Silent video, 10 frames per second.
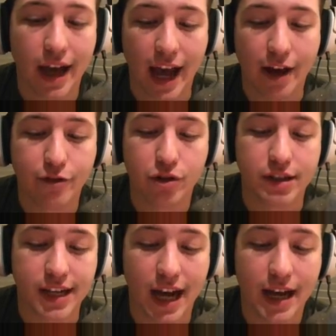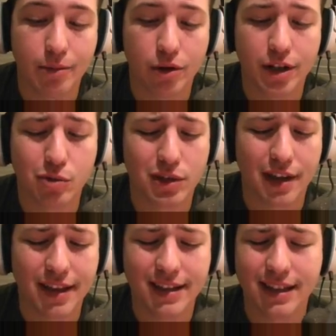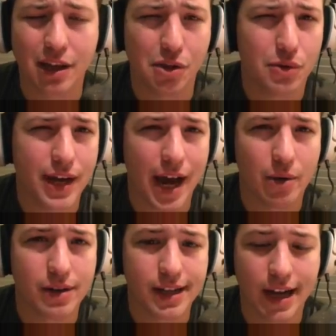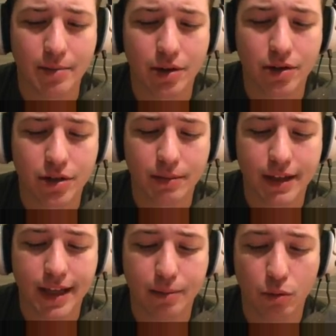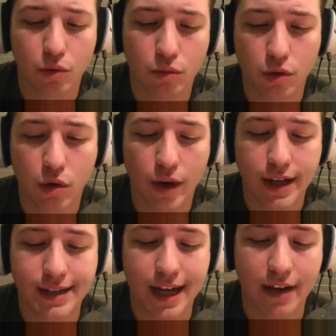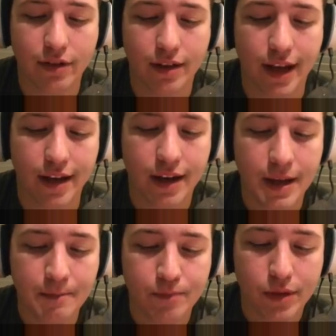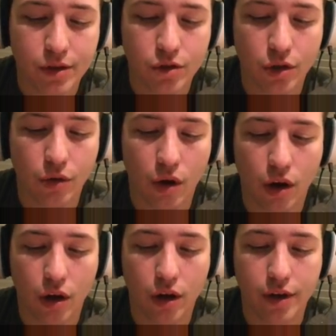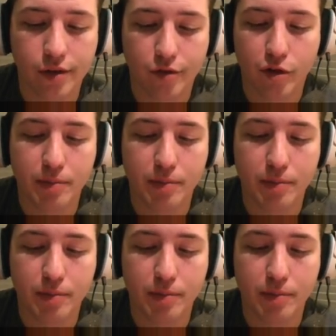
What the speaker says: after the timer is, which I think it's like a 3-hour timer or something like that, but we'll go ahead and dive into that. So on free